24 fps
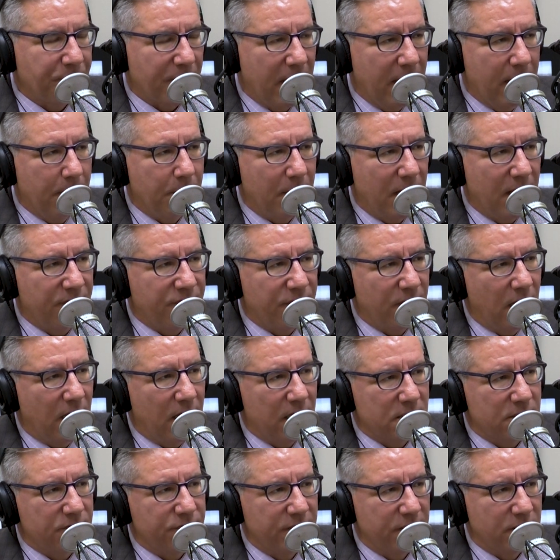And my
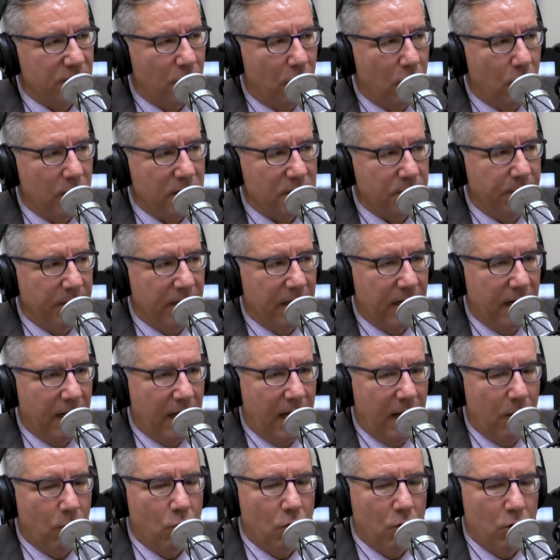philosophy has always been,
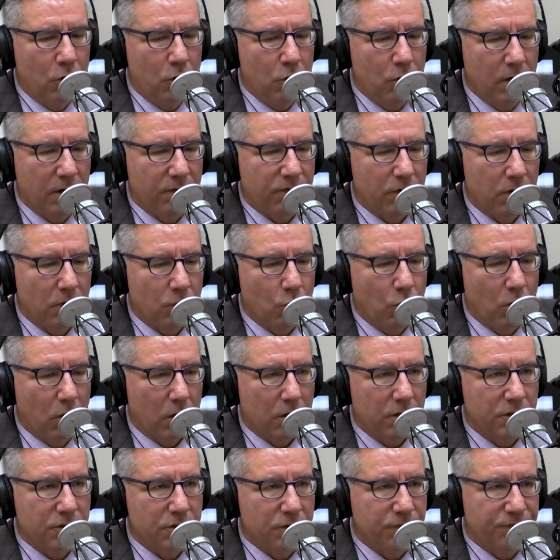I want whoever
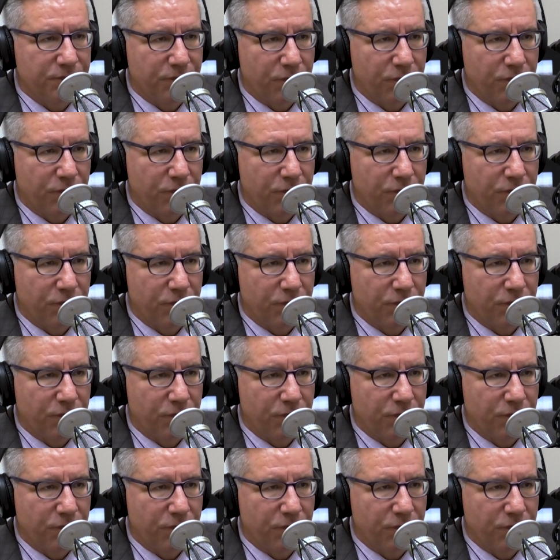works